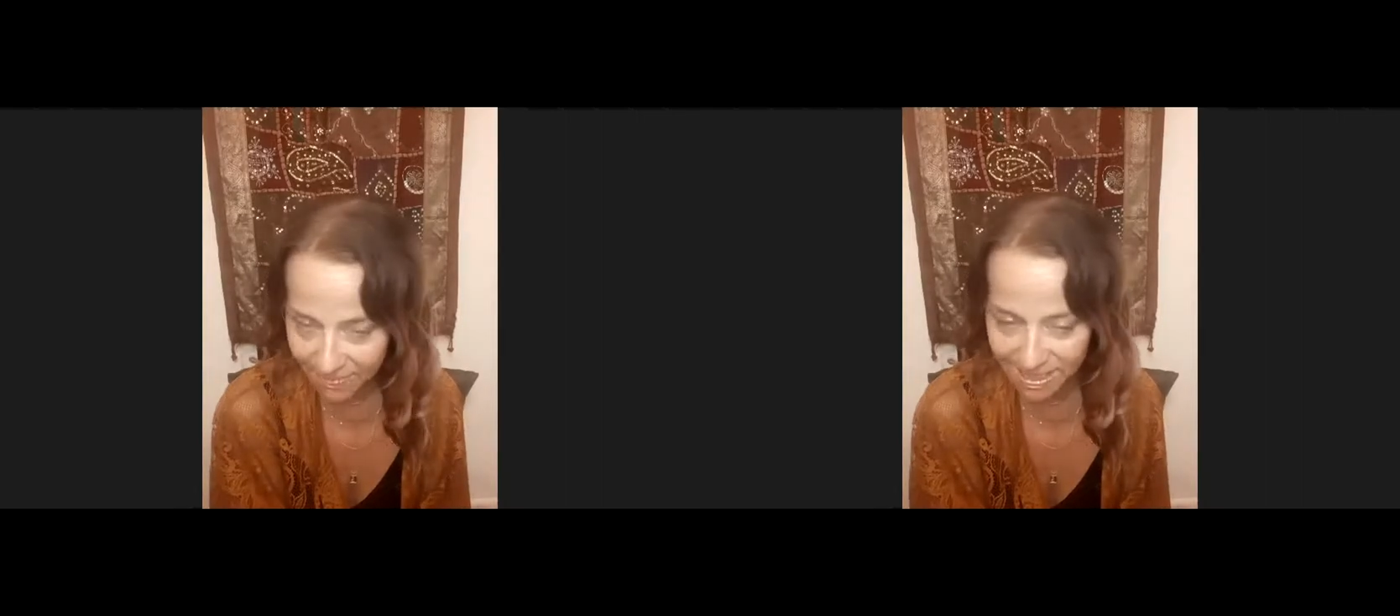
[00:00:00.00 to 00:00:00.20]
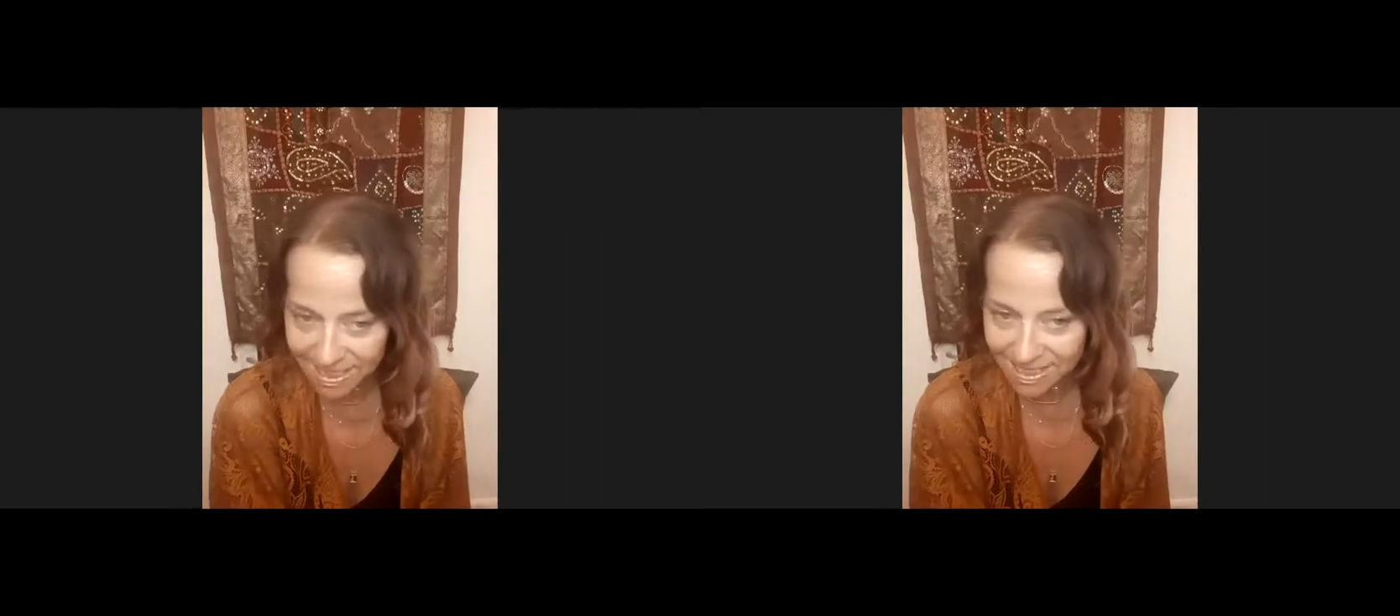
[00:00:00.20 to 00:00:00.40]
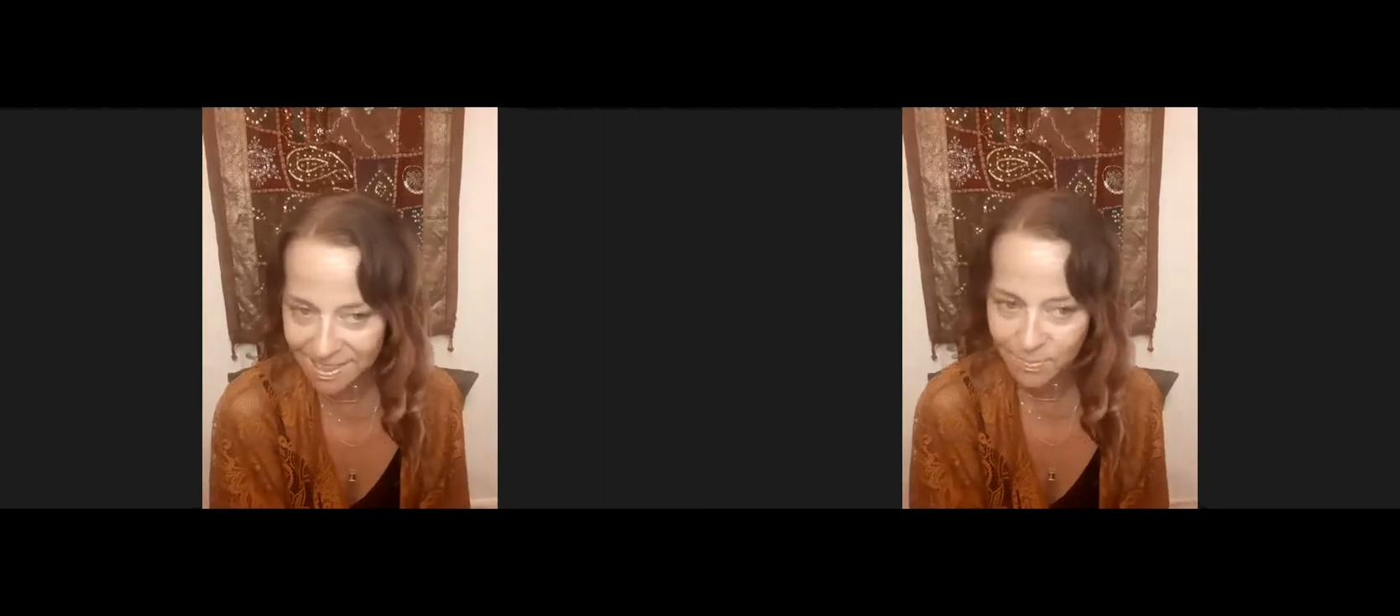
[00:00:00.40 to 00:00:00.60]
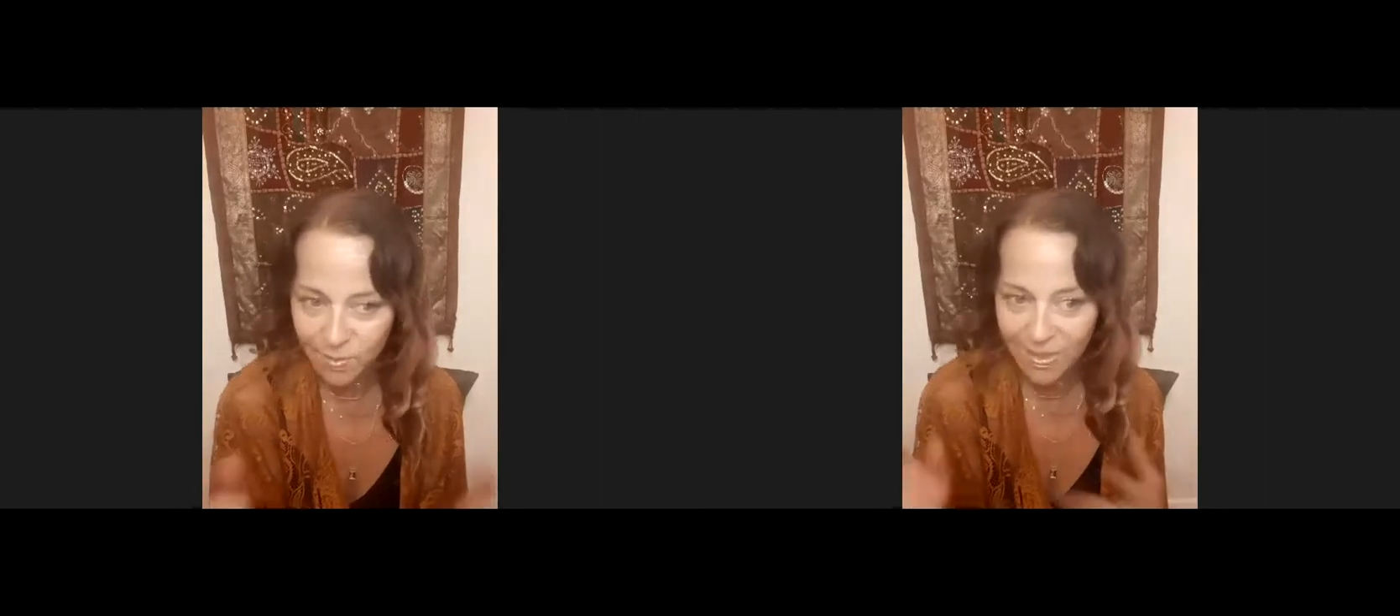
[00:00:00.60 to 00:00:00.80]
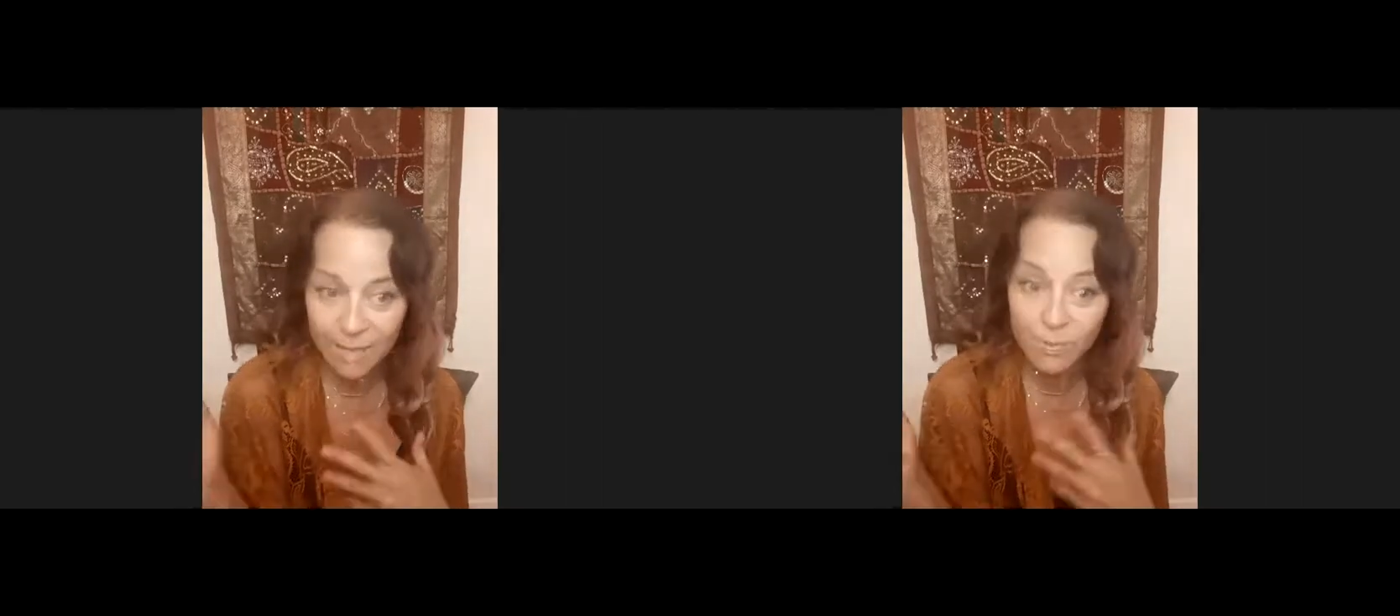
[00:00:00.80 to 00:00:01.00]
Because you're
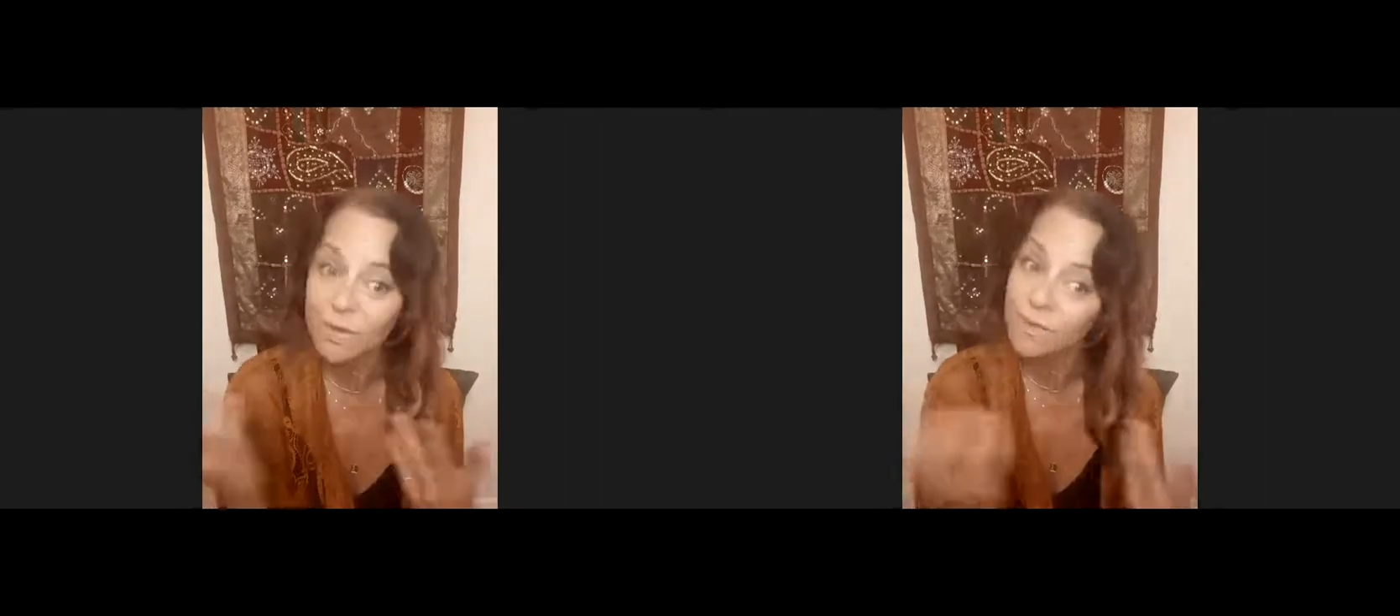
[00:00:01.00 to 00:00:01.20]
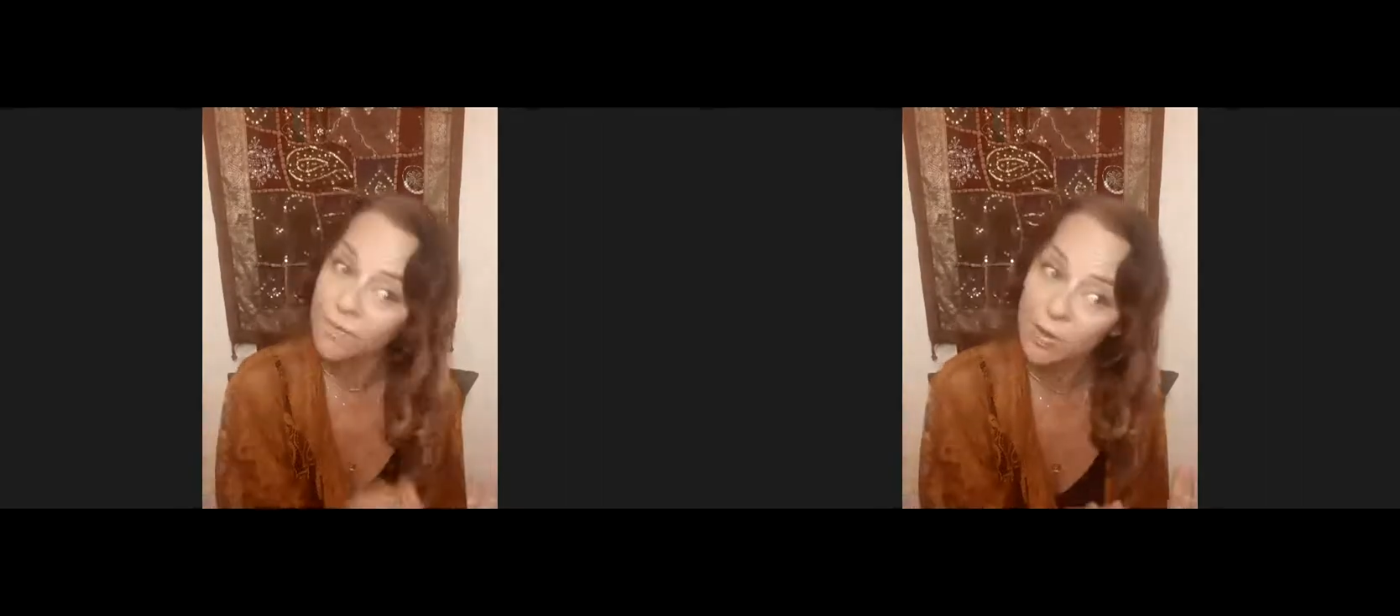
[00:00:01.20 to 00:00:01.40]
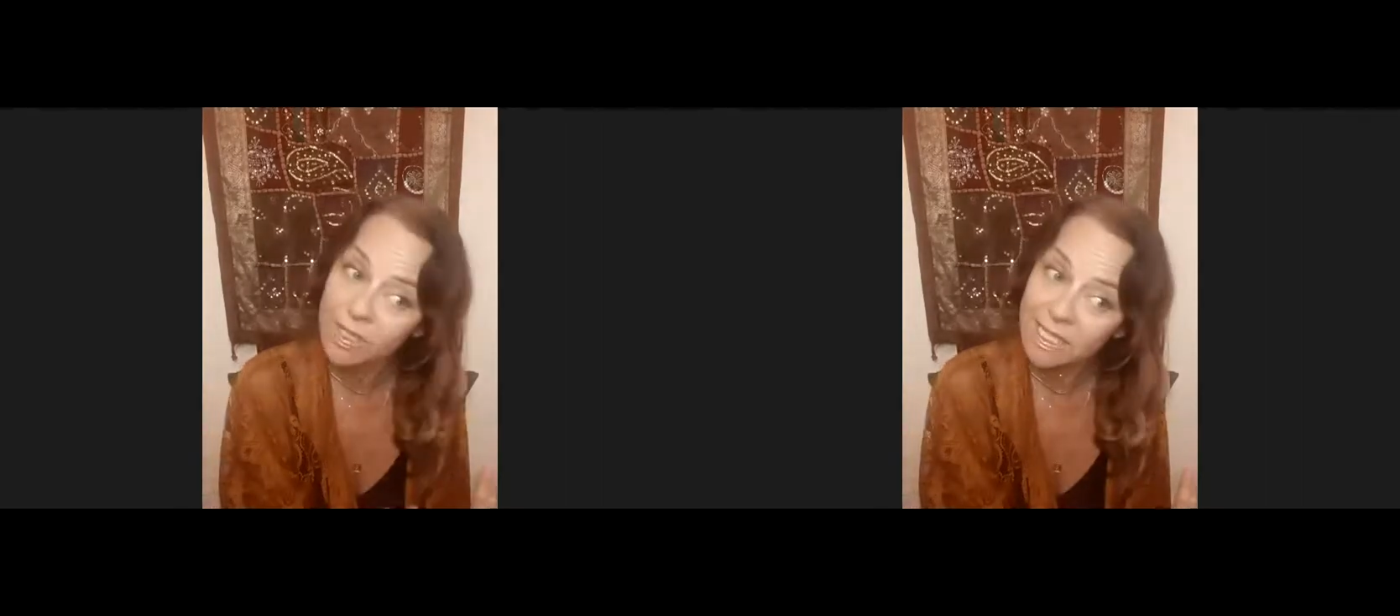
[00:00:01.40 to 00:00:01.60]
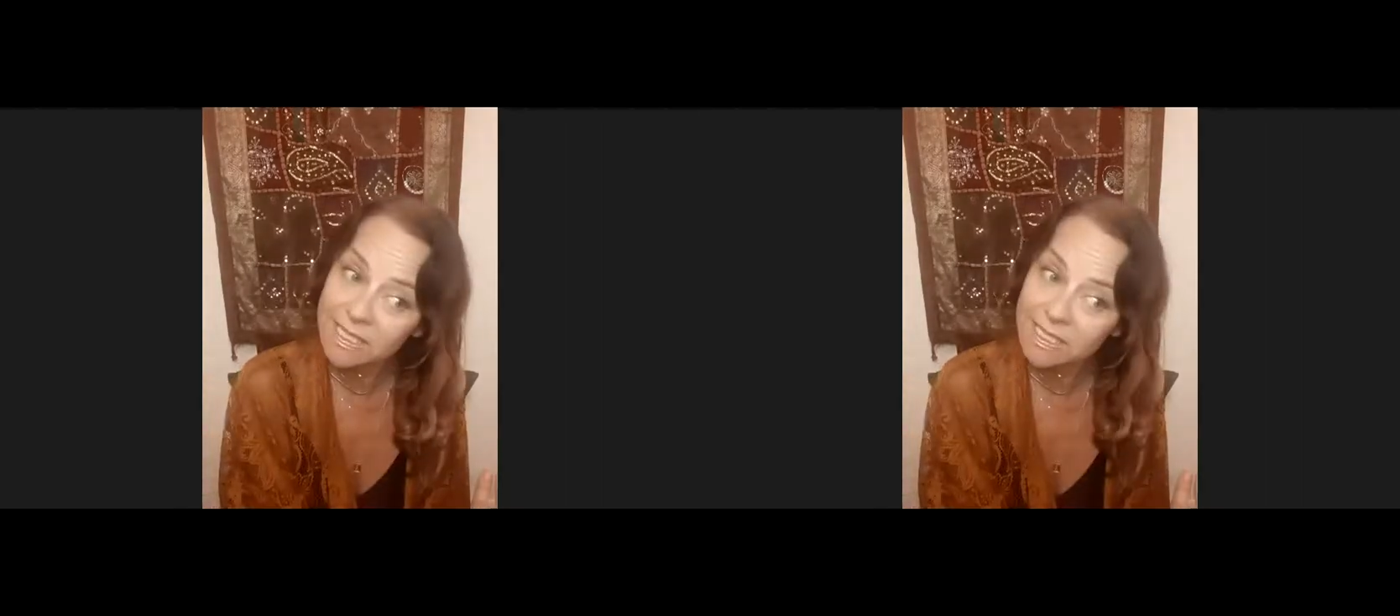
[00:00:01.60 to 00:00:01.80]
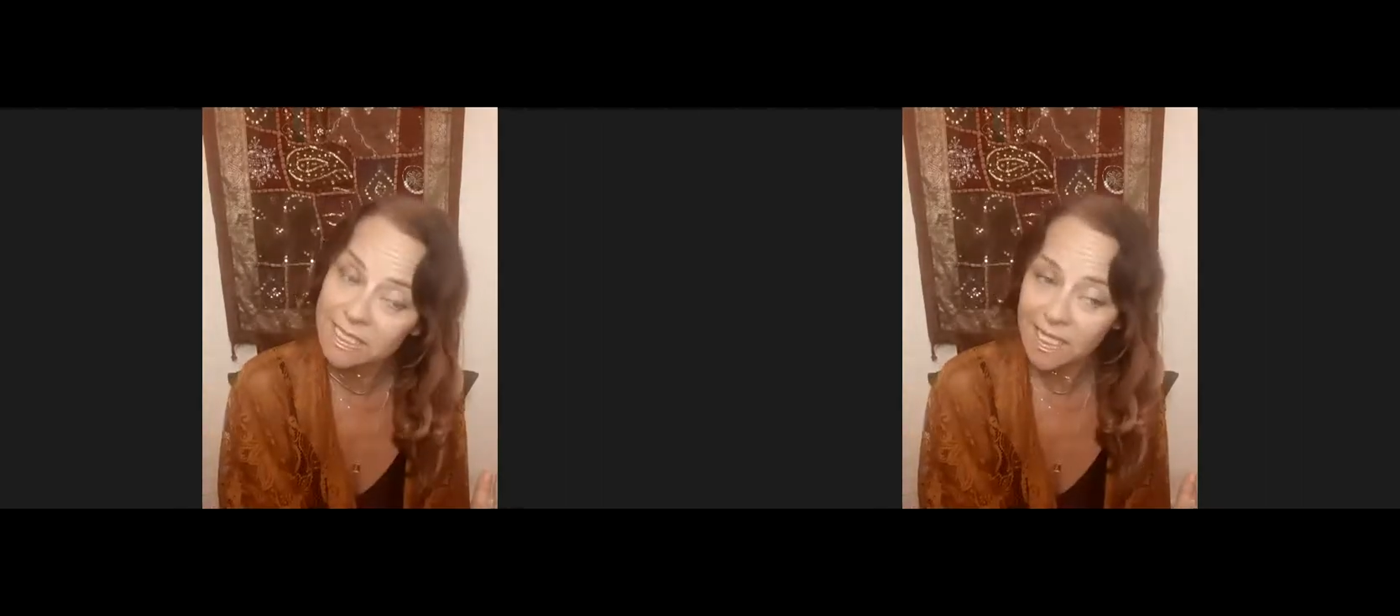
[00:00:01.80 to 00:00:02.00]
playing with your focus
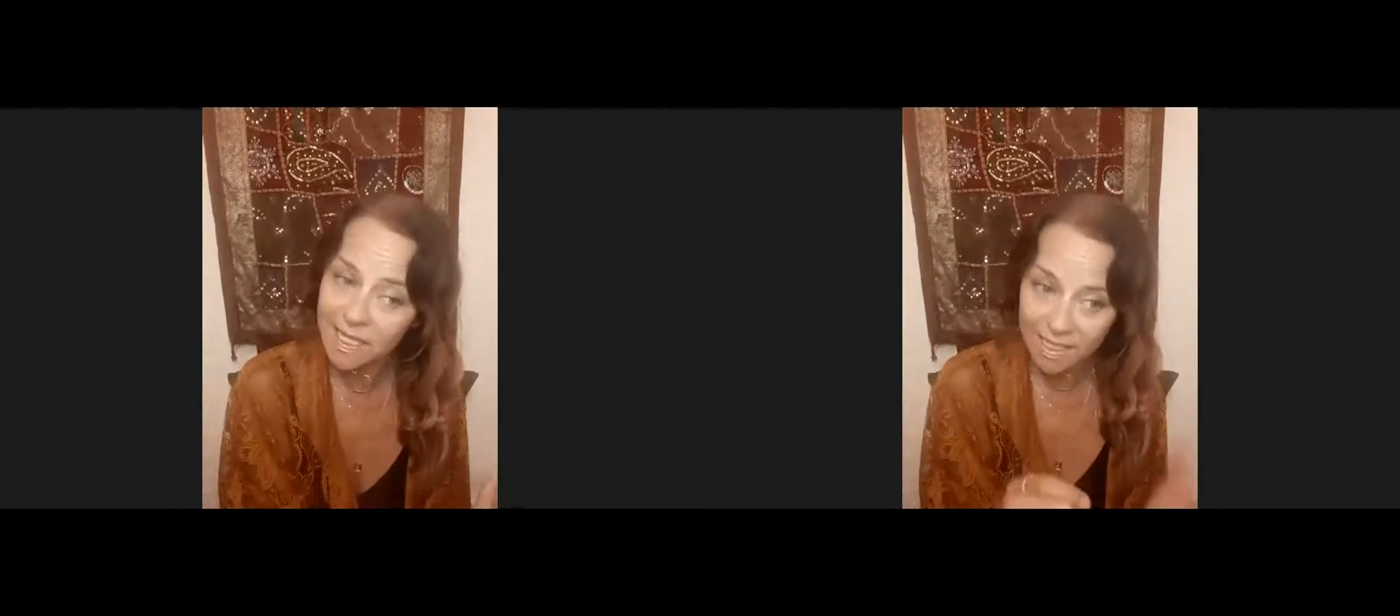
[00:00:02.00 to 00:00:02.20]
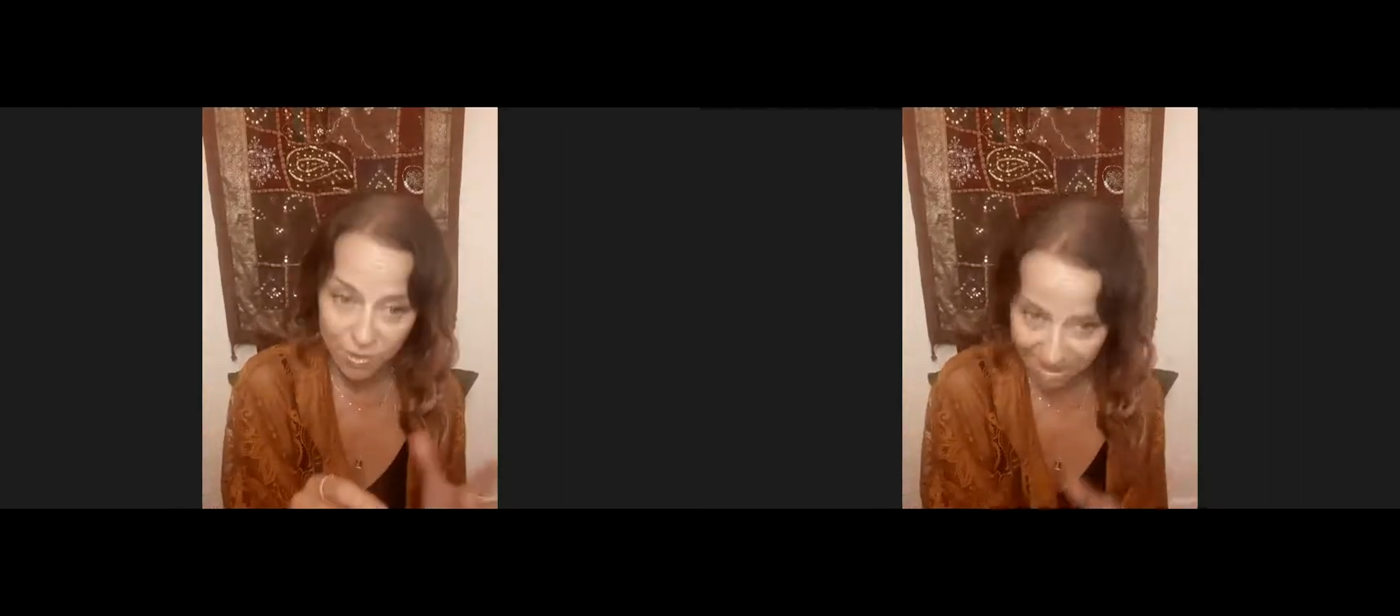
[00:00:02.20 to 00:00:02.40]
and your